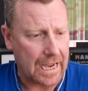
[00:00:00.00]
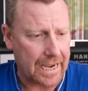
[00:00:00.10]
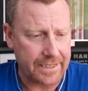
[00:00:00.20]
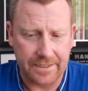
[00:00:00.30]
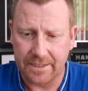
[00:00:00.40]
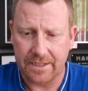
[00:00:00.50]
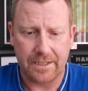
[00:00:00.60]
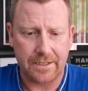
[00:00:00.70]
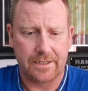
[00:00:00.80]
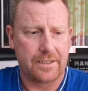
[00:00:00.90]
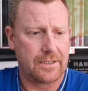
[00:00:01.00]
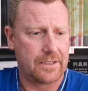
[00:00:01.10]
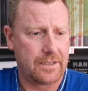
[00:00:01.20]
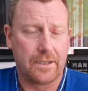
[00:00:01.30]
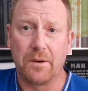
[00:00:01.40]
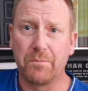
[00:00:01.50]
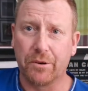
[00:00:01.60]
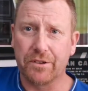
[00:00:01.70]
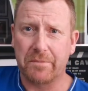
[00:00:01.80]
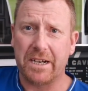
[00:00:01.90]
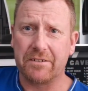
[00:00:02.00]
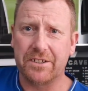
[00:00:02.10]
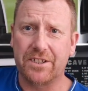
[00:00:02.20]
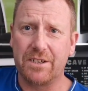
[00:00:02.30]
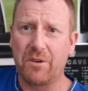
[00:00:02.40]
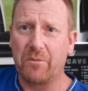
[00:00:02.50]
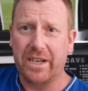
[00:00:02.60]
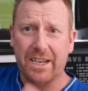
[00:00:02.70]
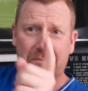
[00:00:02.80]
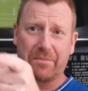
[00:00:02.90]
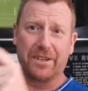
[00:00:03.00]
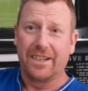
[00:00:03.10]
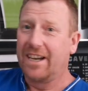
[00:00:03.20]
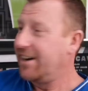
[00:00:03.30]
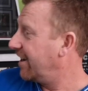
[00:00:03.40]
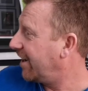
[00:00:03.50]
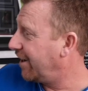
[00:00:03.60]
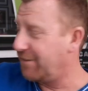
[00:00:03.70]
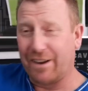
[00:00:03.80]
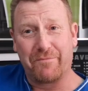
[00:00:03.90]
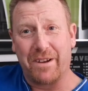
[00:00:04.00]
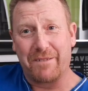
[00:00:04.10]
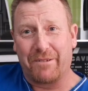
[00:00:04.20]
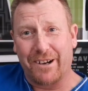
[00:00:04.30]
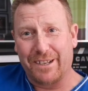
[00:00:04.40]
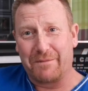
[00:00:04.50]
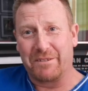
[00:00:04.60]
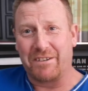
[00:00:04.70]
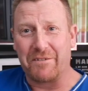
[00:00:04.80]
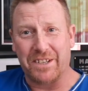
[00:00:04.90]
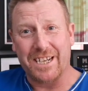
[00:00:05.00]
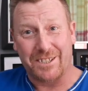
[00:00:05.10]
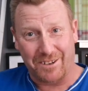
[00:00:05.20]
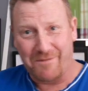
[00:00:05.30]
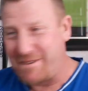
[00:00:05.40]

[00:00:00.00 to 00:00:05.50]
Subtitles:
and pour them out and see what we get. But I've left my bottle opener over there, so